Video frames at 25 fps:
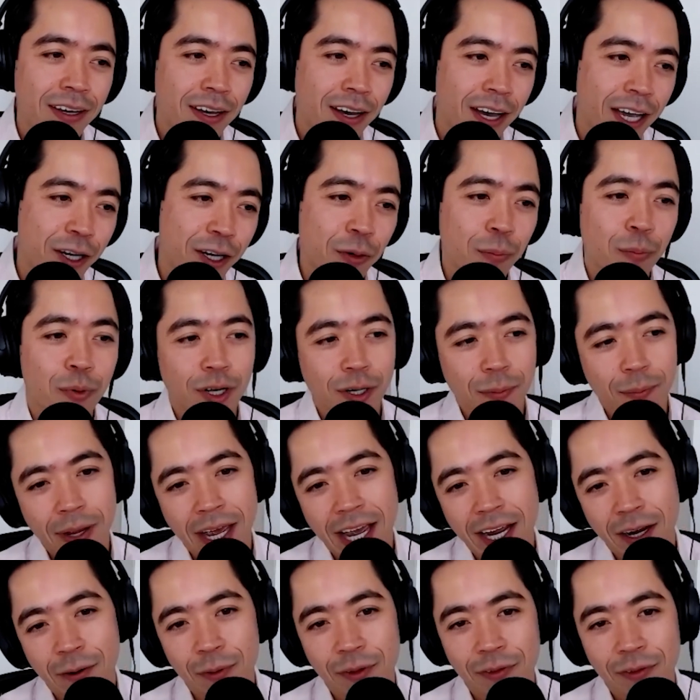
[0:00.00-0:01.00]
I could bring
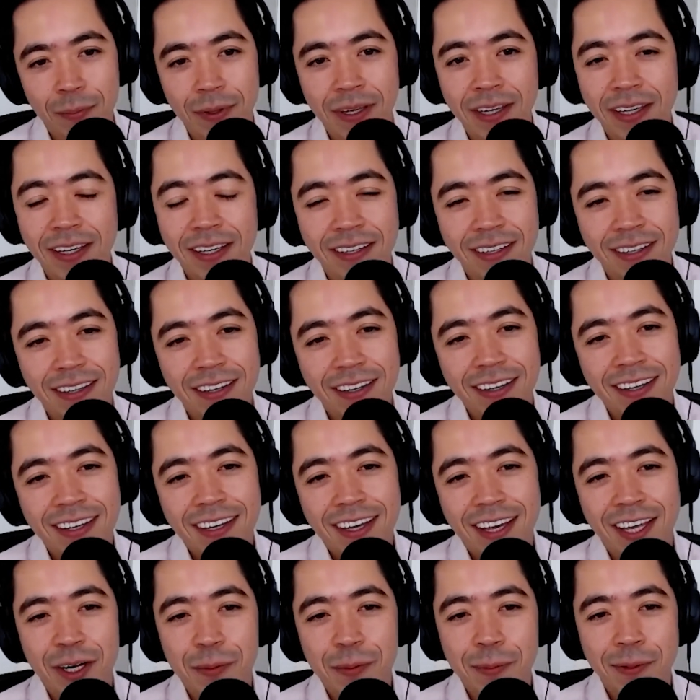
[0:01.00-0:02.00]
back with me and
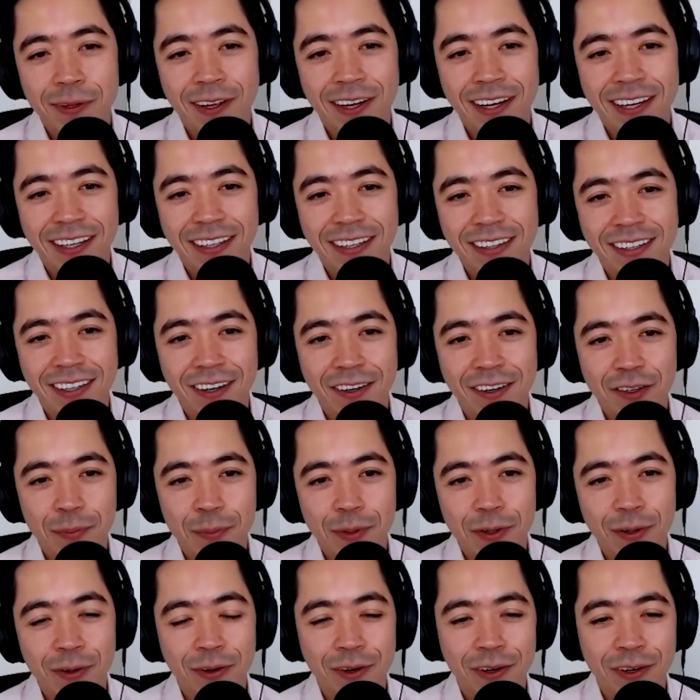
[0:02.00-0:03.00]
apply in the
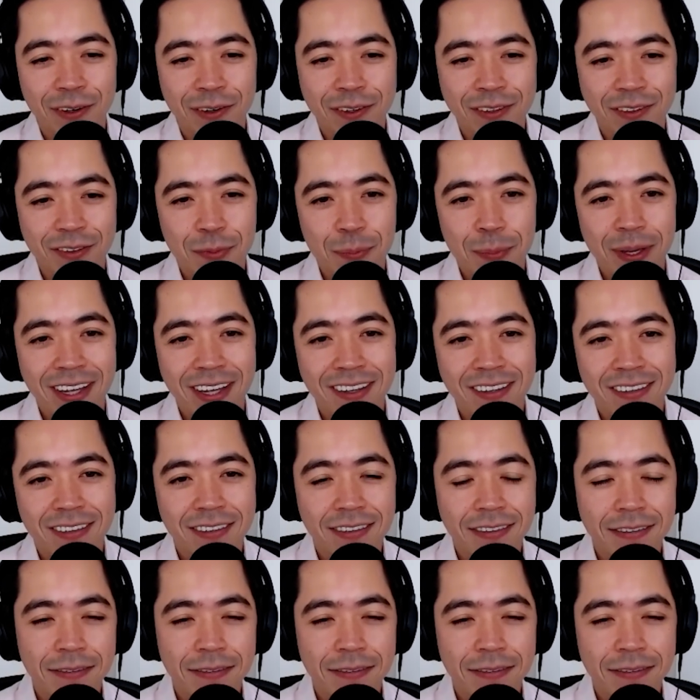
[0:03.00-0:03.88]
entrepreneurial space.